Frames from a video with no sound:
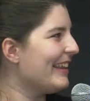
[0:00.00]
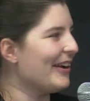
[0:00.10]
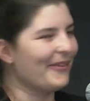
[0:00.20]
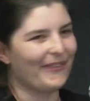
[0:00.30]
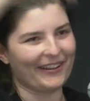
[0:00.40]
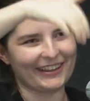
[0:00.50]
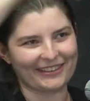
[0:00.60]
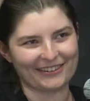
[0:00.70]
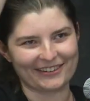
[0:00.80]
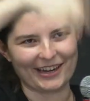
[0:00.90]
they all fall in
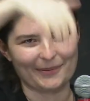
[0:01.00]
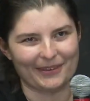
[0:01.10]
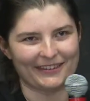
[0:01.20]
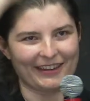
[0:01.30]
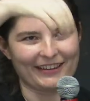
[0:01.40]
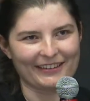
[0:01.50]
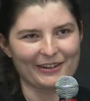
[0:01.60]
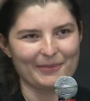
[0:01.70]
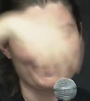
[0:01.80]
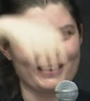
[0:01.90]
through the top of the
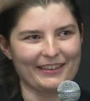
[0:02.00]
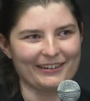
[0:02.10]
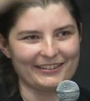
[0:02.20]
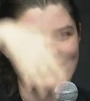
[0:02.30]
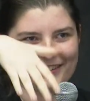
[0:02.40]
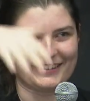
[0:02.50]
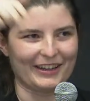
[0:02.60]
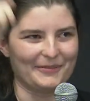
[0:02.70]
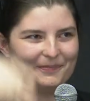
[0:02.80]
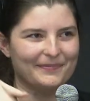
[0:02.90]
telescope and then they're just
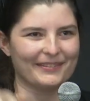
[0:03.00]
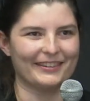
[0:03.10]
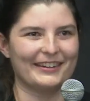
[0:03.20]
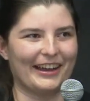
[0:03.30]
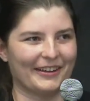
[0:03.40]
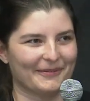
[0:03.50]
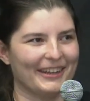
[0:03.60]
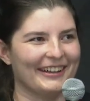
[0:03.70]
stuck.